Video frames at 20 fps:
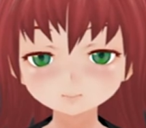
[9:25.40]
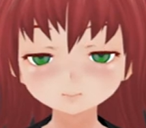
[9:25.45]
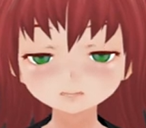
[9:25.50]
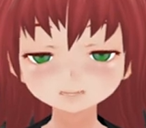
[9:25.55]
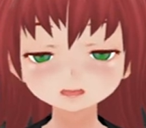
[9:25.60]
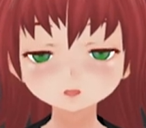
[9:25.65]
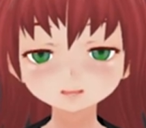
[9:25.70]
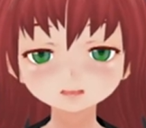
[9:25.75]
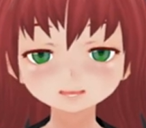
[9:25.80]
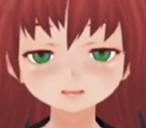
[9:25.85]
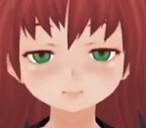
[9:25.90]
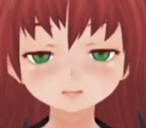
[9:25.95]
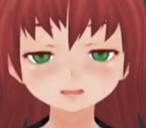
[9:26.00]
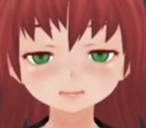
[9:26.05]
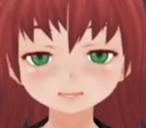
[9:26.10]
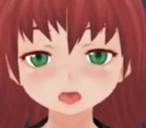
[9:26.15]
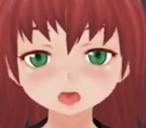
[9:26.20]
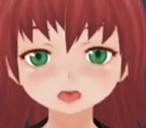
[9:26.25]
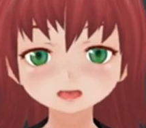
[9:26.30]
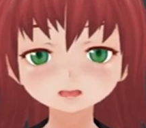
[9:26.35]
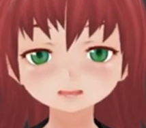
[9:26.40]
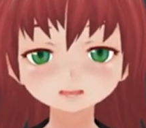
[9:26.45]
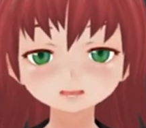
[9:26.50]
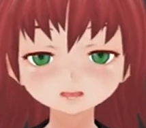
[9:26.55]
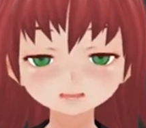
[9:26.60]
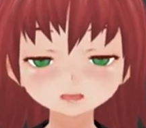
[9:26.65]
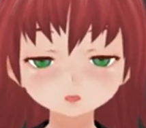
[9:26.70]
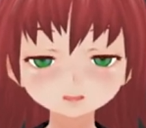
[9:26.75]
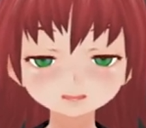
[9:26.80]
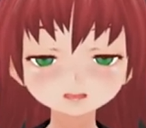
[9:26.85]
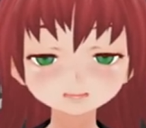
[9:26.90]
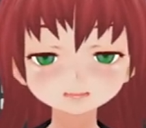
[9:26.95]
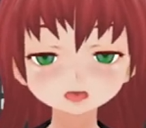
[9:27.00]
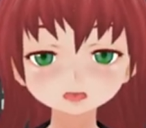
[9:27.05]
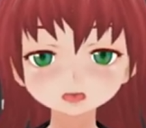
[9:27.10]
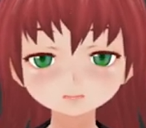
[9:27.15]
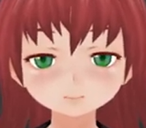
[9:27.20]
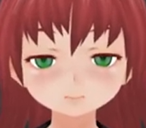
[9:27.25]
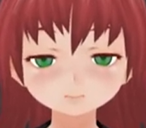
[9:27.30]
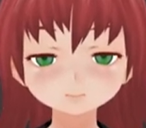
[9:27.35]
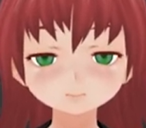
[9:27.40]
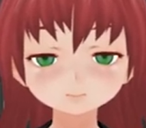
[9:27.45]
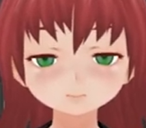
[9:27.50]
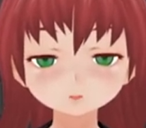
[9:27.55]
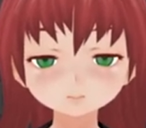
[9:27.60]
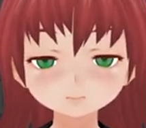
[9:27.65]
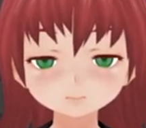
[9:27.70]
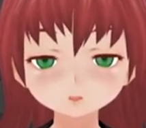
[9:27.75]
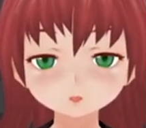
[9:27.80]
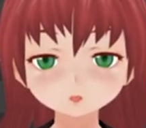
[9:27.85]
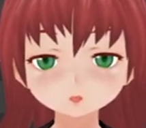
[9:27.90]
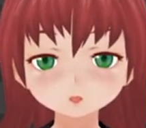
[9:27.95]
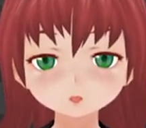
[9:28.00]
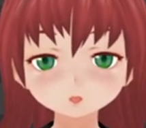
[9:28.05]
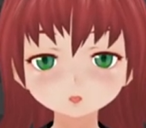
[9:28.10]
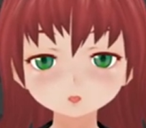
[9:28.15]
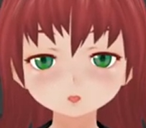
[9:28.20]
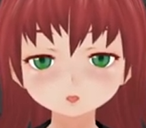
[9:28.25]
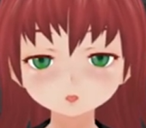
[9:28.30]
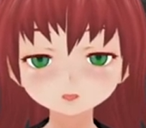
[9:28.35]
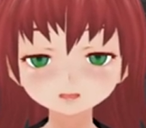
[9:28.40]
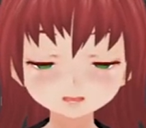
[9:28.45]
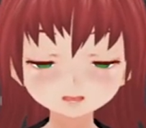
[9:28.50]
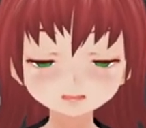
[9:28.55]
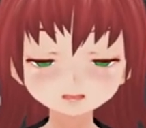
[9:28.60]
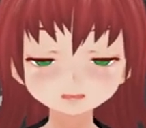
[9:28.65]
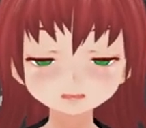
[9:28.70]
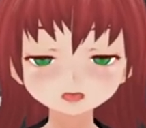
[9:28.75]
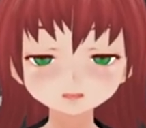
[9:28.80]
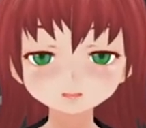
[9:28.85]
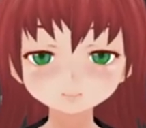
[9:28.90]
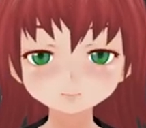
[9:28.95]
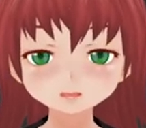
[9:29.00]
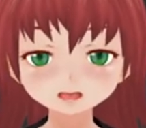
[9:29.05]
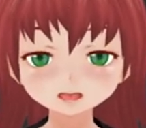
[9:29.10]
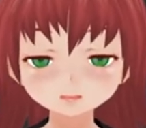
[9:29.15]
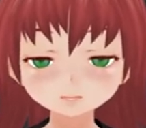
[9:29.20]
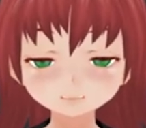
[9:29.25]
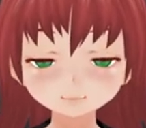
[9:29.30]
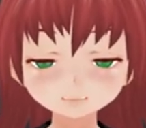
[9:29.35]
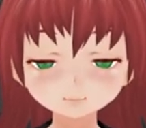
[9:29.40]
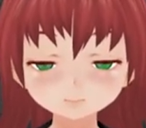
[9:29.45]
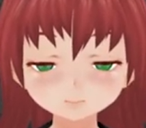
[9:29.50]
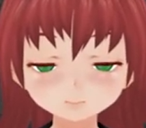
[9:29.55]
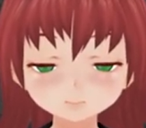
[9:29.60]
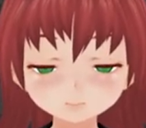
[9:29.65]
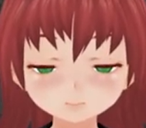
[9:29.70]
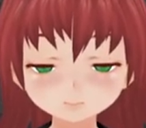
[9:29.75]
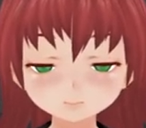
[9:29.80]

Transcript: And connect the node with the input and the output. It should look like this.